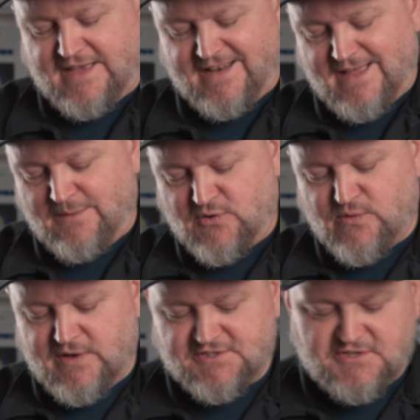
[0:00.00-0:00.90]
and I'm
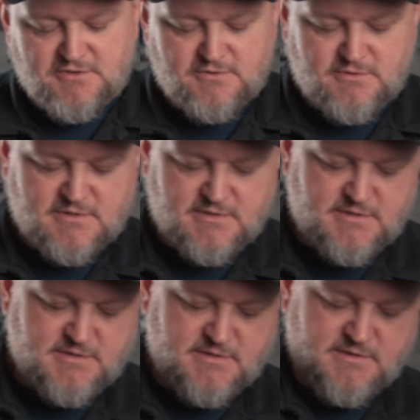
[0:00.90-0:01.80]
going to
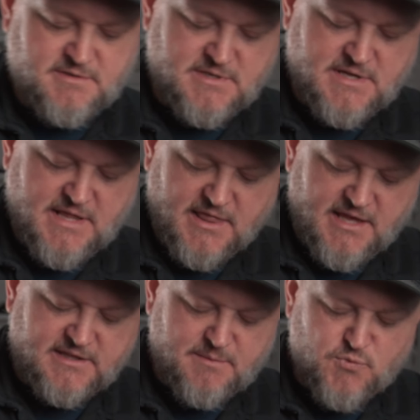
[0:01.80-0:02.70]

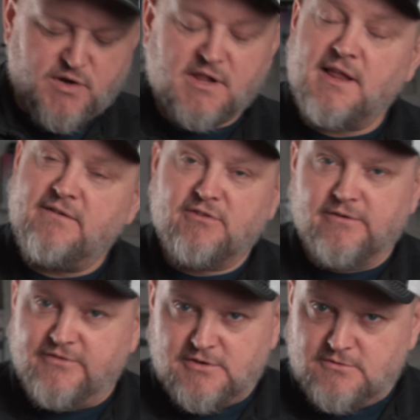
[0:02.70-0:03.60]
let the more
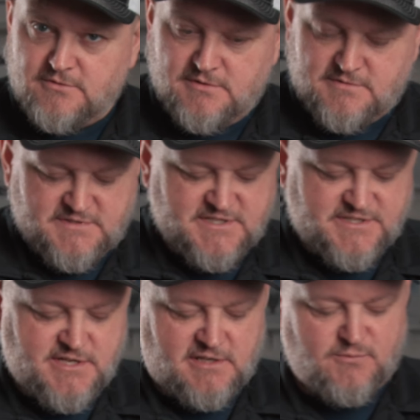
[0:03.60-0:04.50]
clever of you
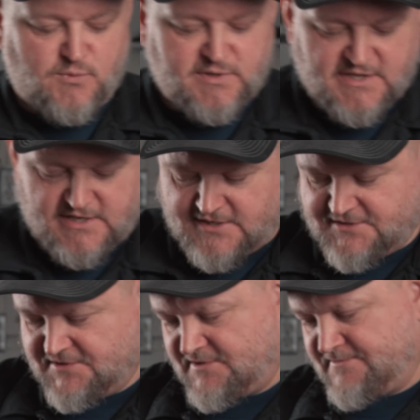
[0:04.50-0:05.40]
deduct what that
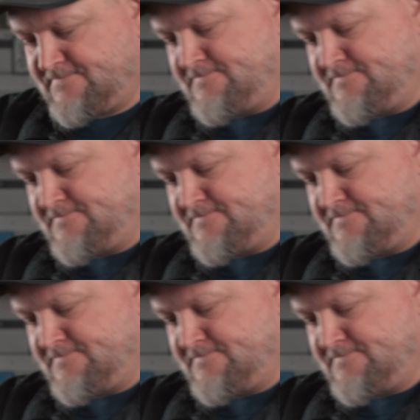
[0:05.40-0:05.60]
is.